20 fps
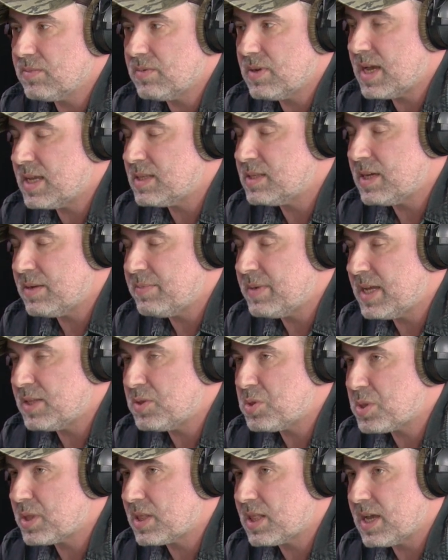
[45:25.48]
as I
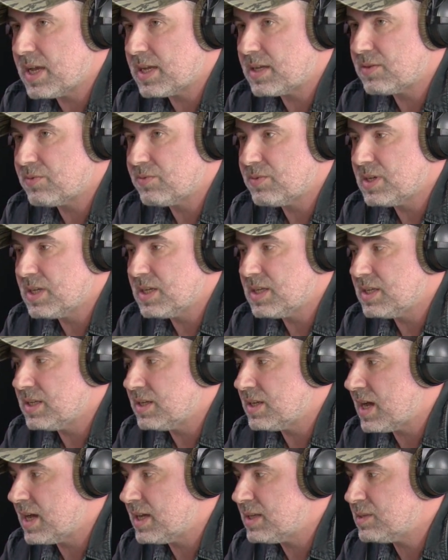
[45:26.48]
mentioned, like really
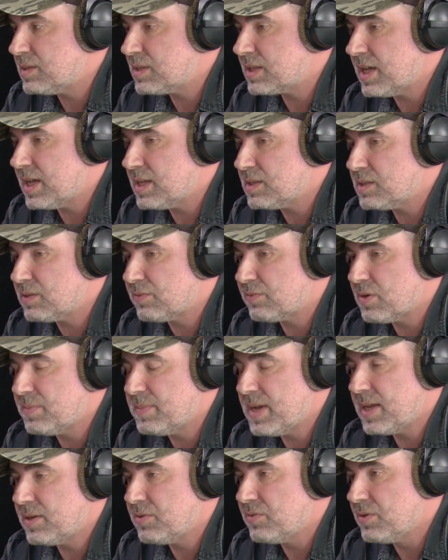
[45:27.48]
nice guests from
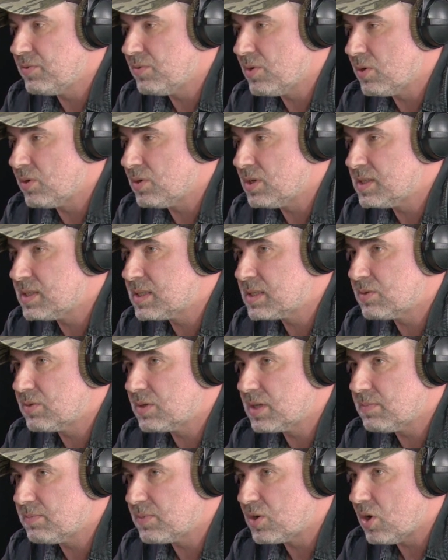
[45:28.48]
Henry Rollins to
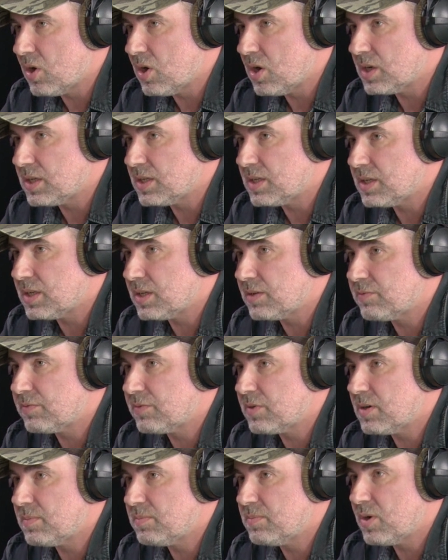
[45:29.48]
Kim Gordon,
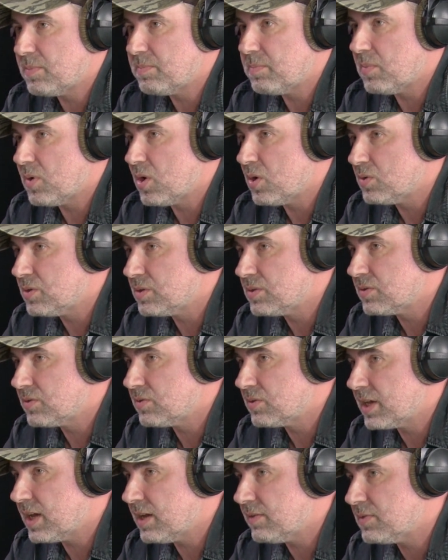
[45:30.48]
from Bob Mould to
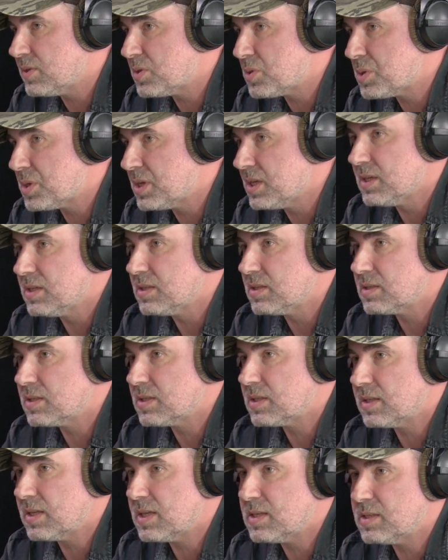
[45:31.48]
Kevin Fields.
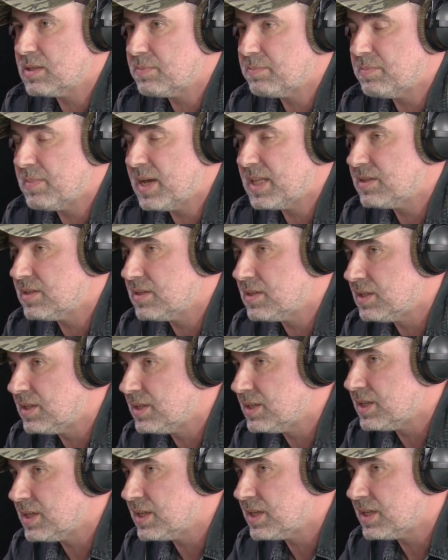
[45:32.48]
There's Matt
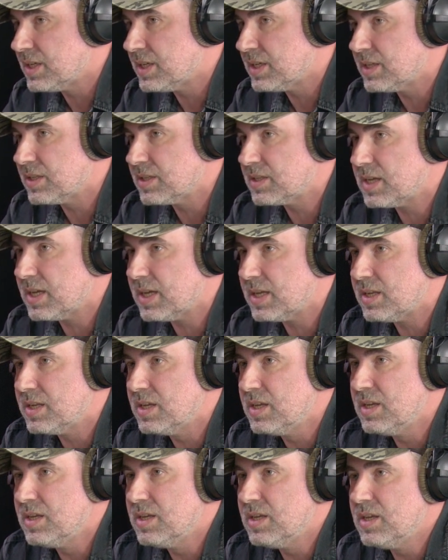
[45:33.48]
Dillon in it, and
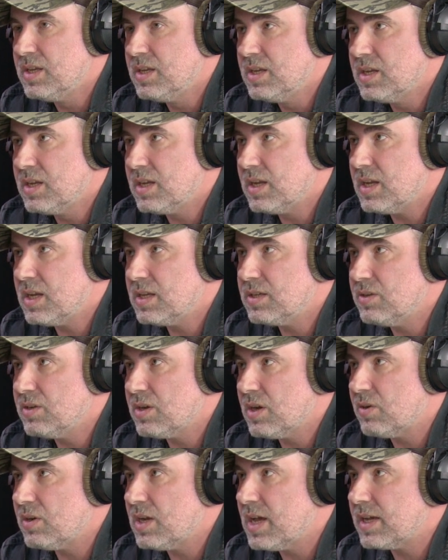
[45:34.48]
like
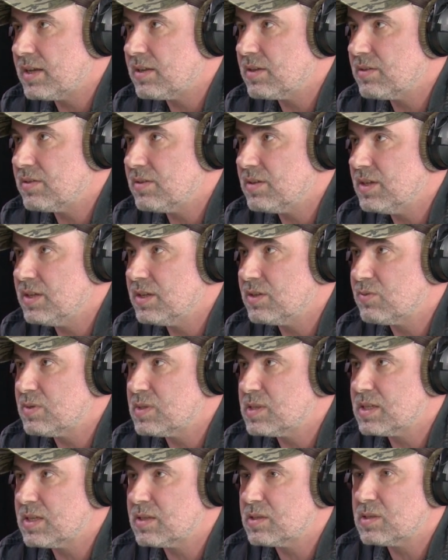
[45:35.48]
like
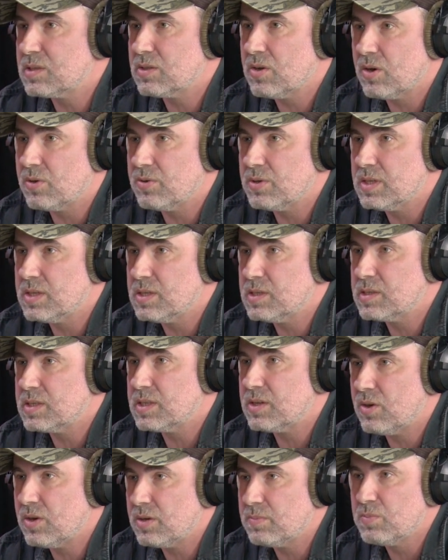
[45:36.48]
interesting stories
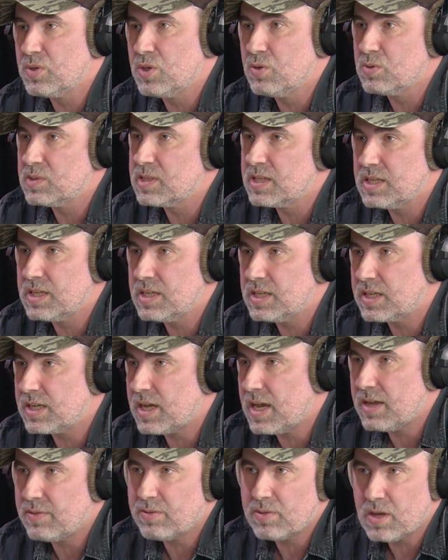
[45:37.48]
on music
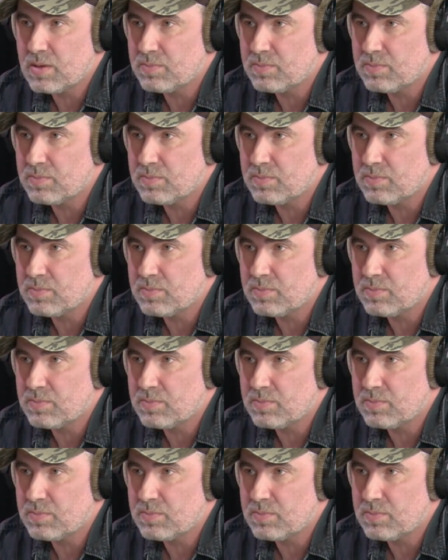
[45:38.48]
and their